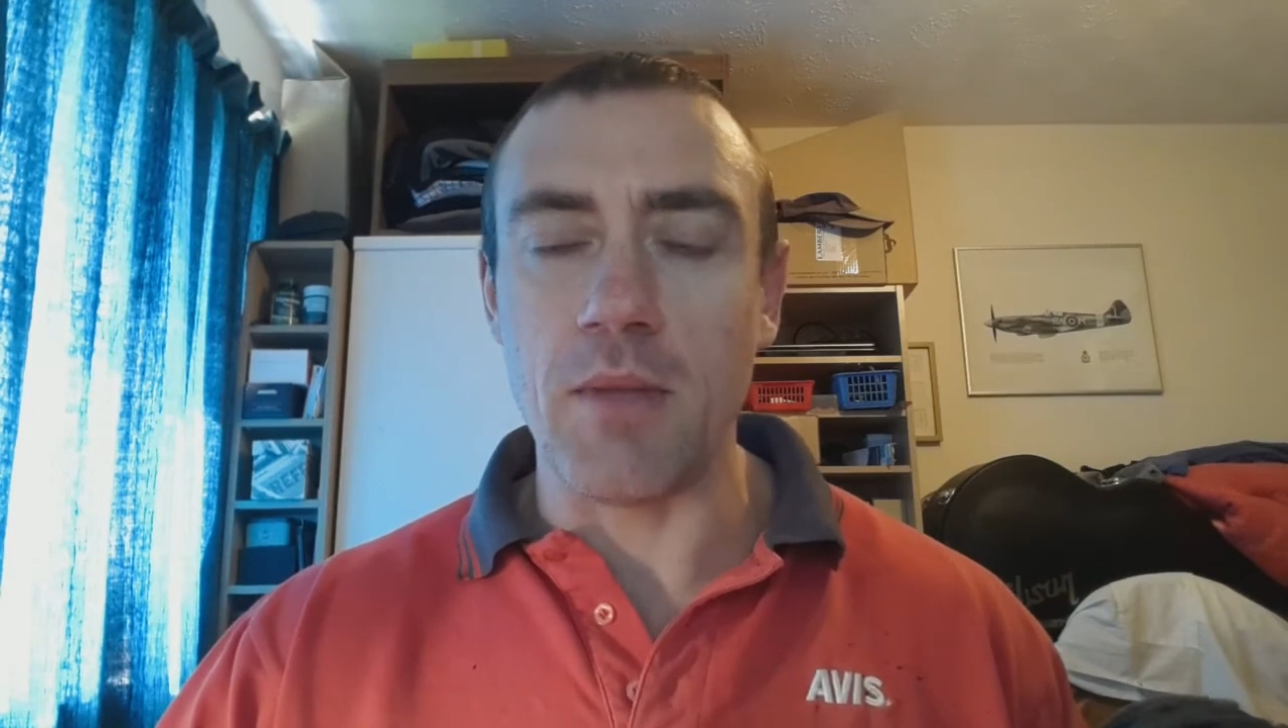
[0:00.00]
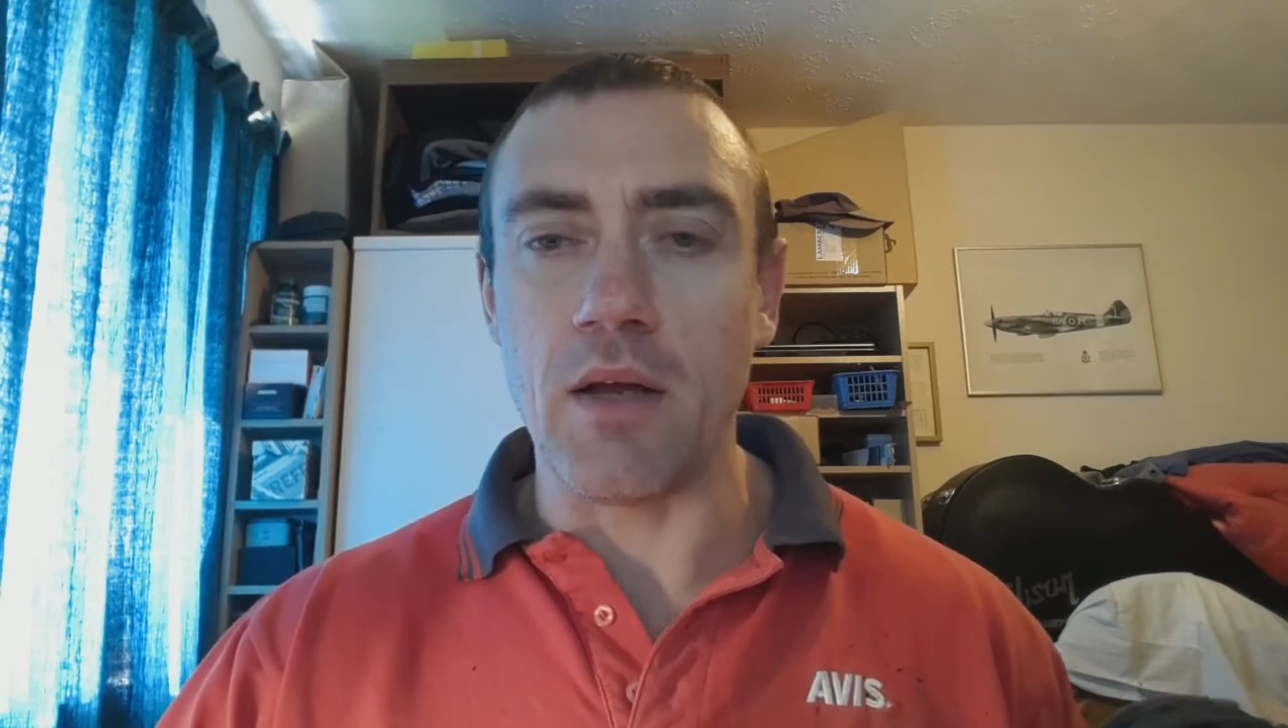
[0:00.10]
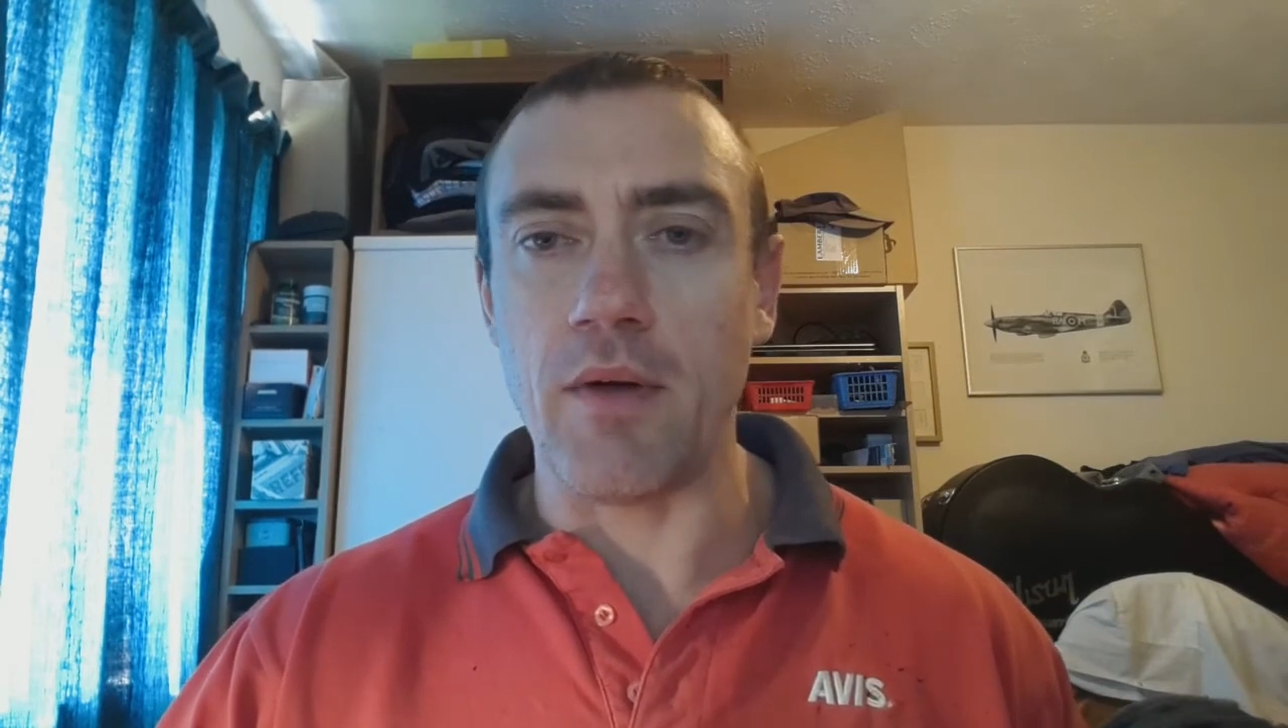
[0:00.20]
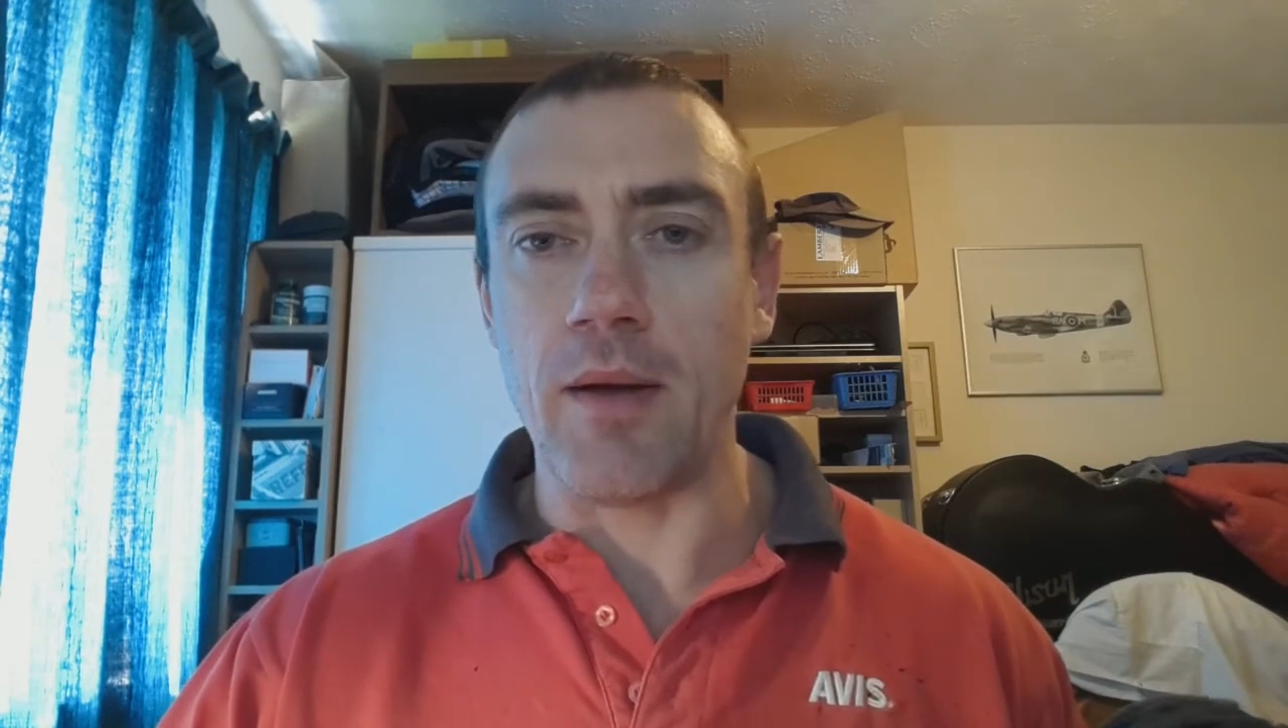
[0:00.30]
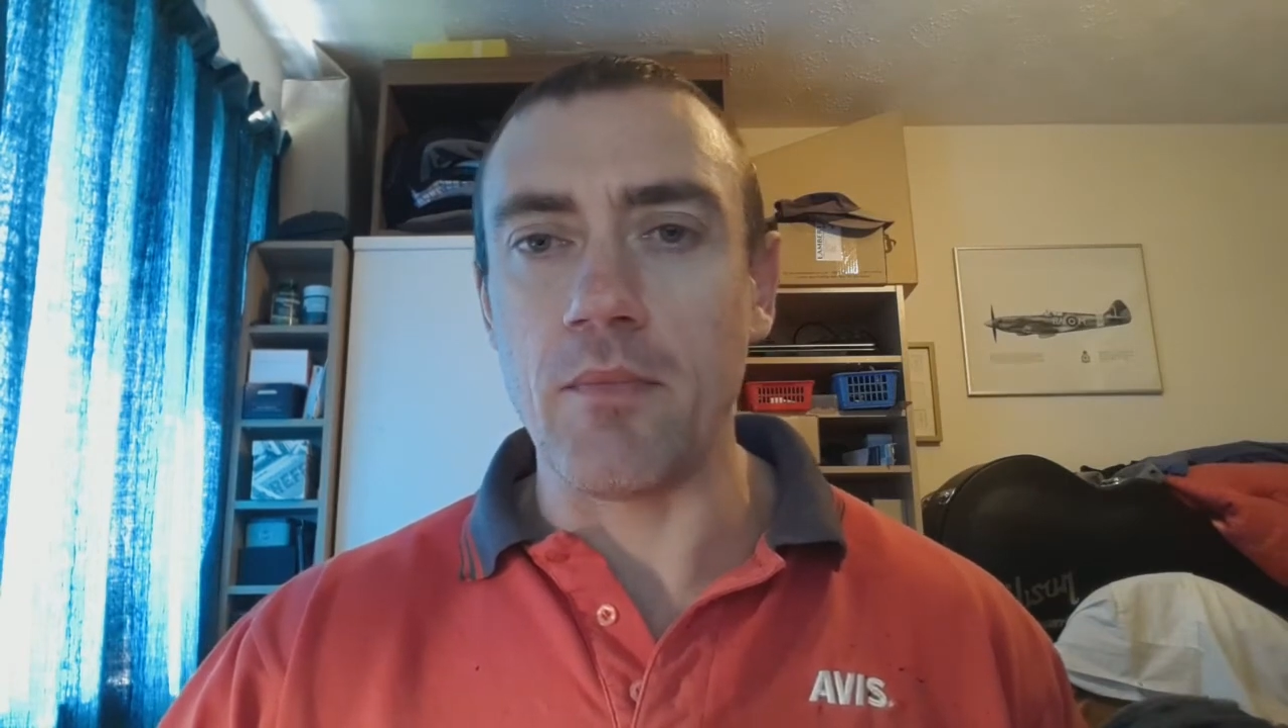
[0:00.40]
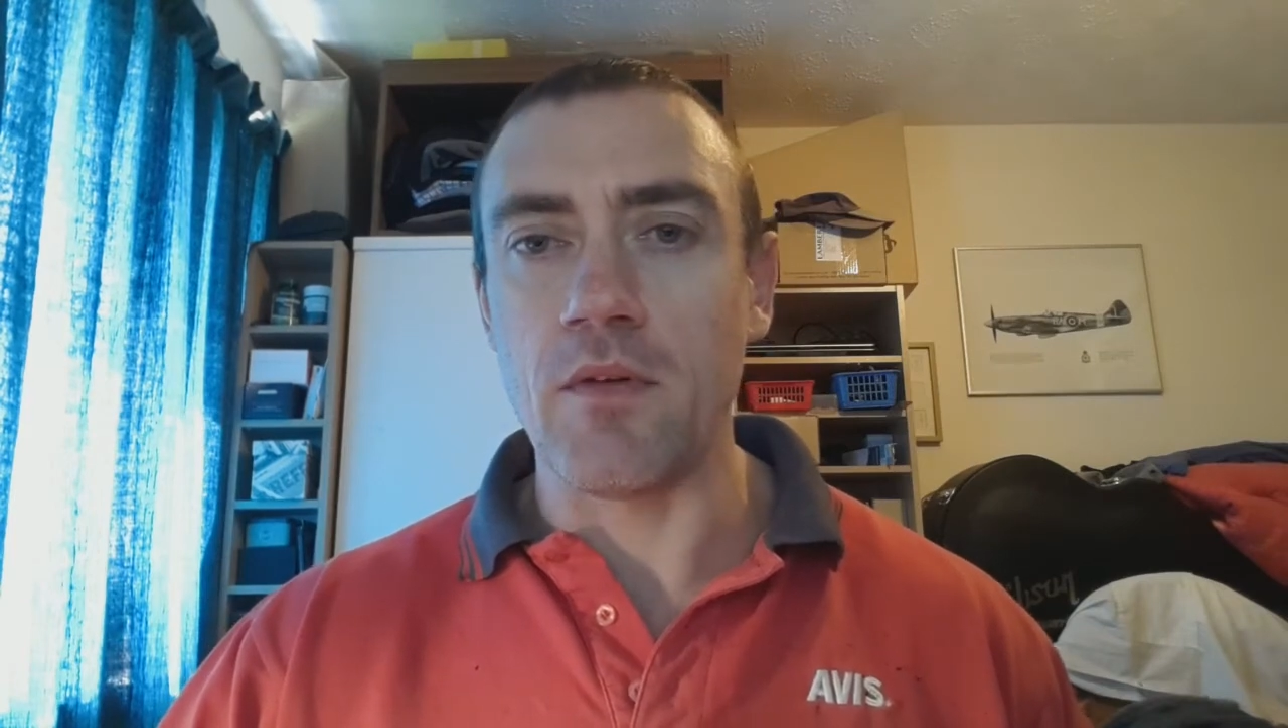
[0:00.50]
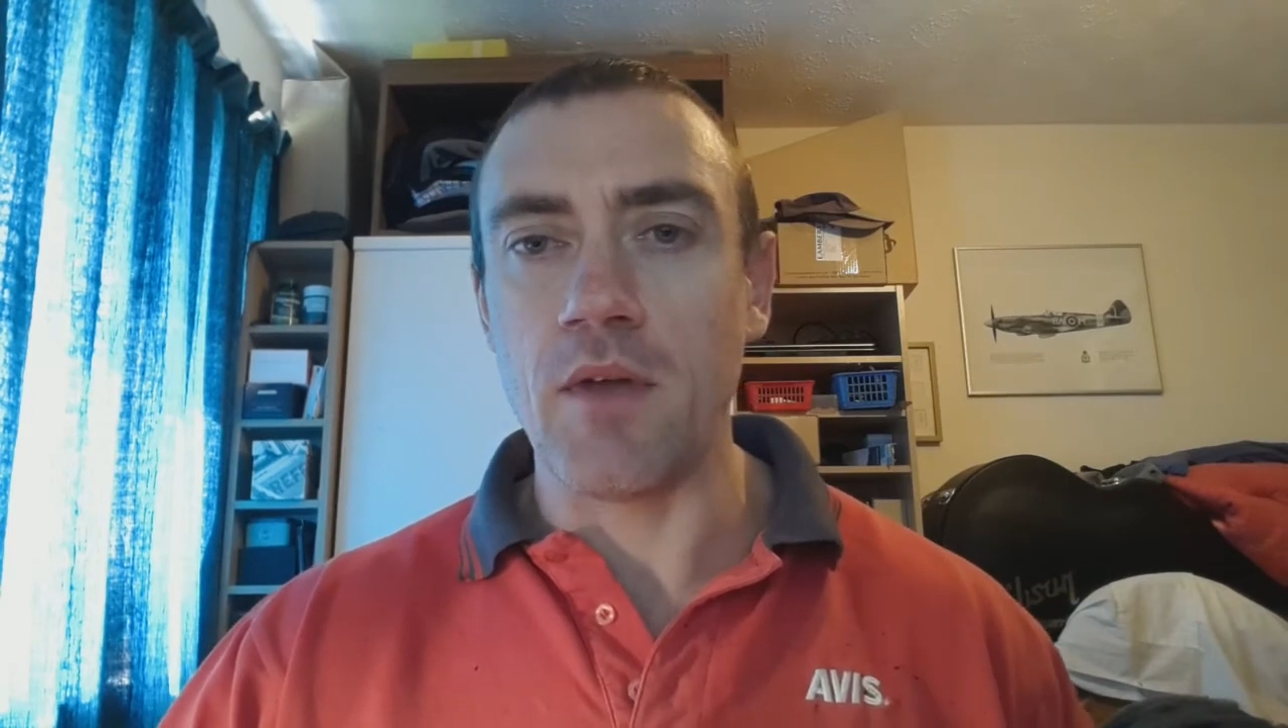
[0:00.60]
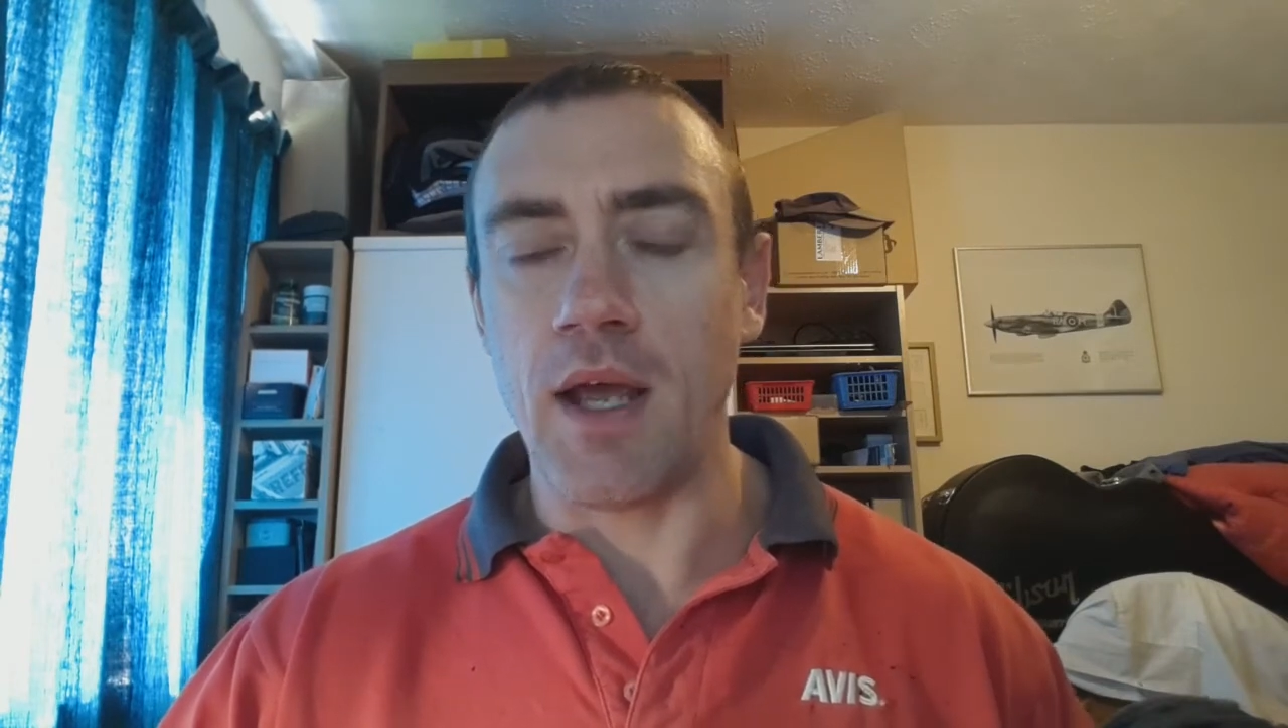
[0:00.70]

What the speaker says: milligrams